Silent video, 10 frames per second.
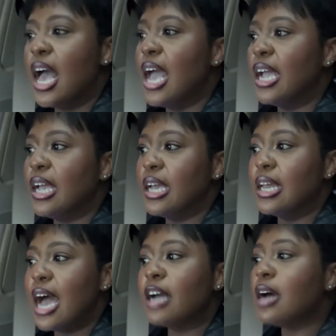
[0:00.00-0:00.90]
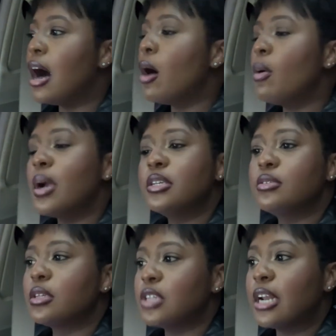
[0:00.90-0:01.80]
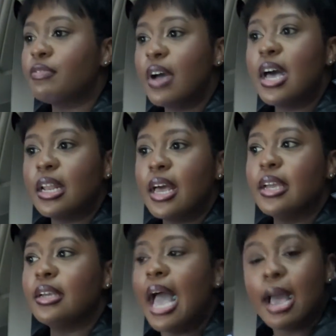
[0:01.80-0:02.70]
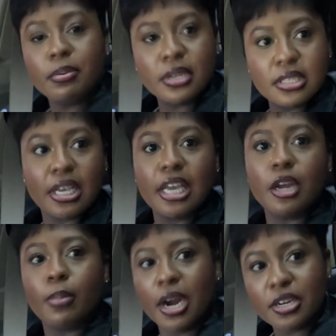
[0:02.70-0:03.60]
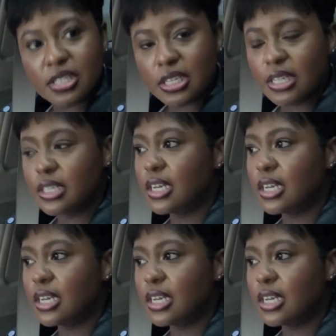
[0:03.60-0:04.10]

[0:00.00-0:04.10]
and I always used to try to find like happiness in a person.